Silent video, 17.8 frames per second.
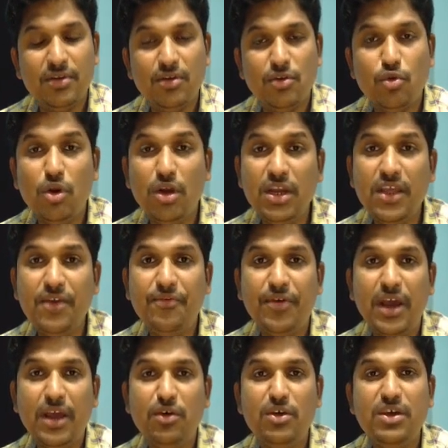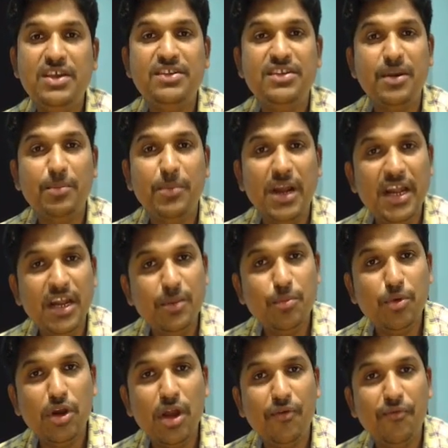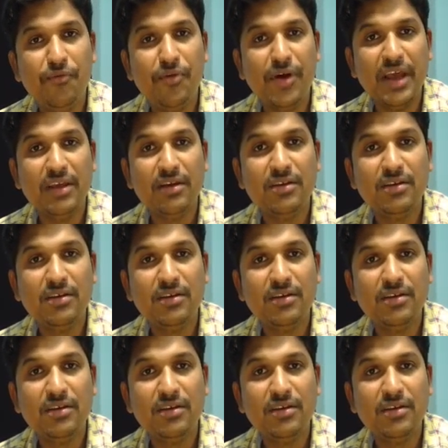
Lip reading: 25 is a multiple of 5.